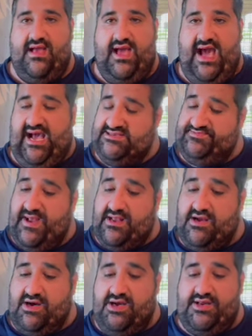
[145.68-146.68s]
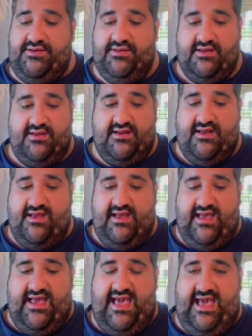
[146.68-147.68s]
has been good
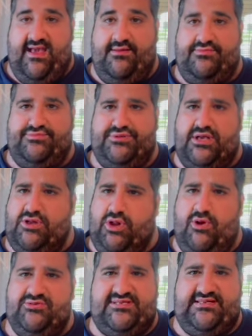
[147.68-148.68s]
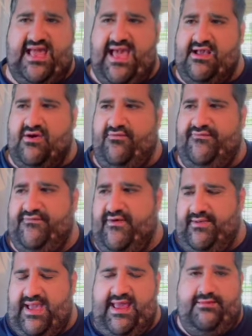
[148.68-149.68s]
and the closing angle
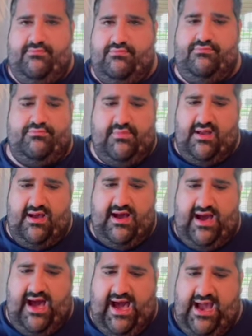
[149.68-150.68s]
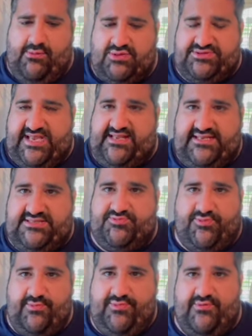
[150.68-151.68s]
from and I will say this
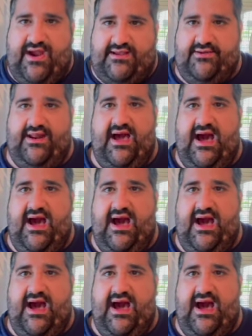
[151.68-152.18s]
from the record.